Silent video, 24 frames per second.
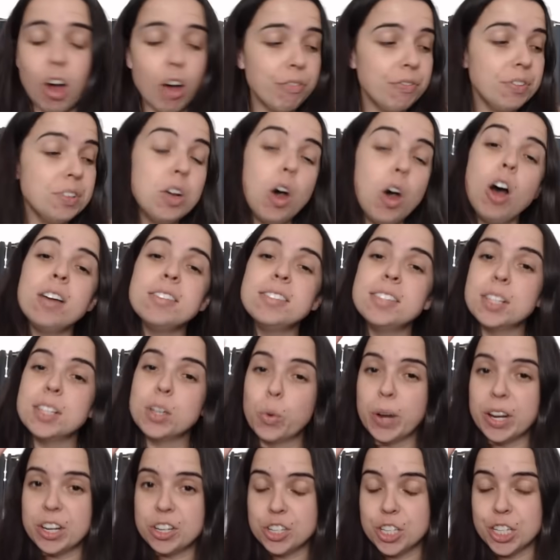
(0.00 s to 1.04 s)
often ask the
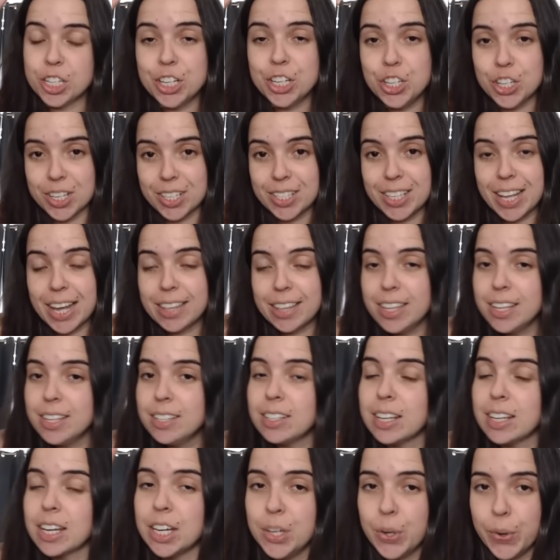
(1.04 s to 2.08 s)
question just like this
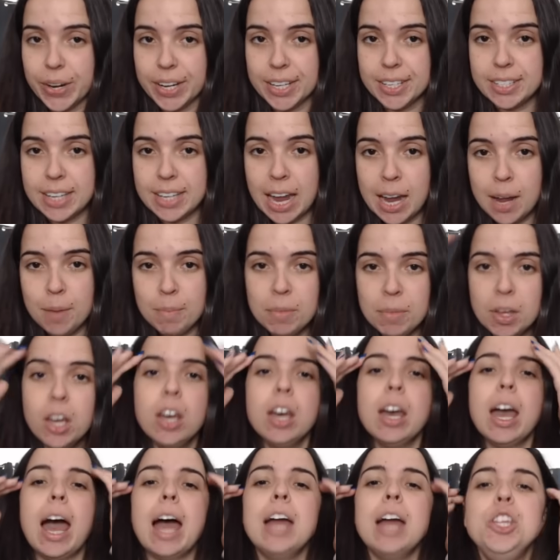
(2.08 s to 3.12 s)
in your exam,
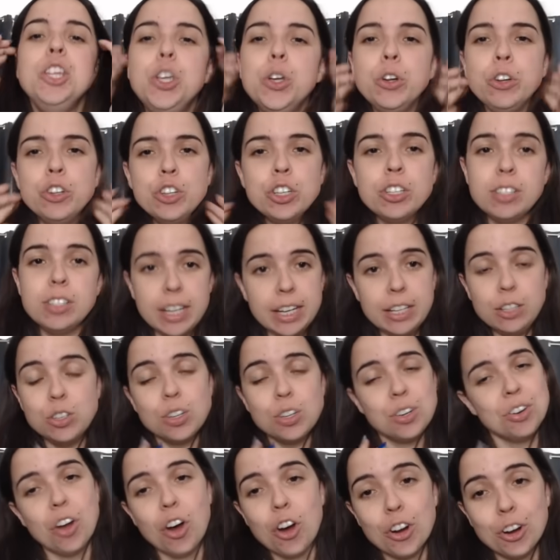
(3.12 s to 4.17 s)
and you just need to
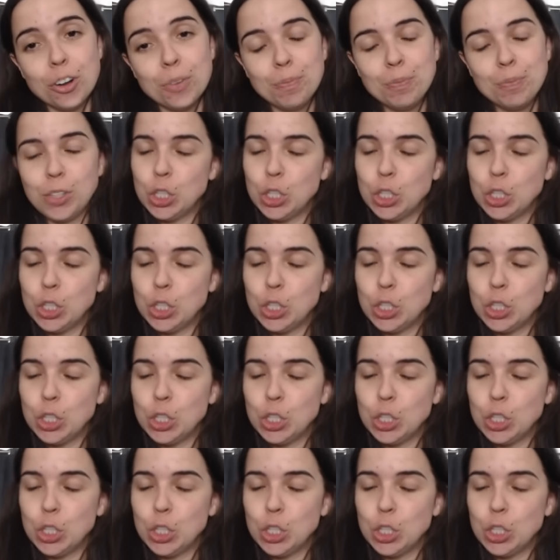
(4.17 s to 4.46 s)
know.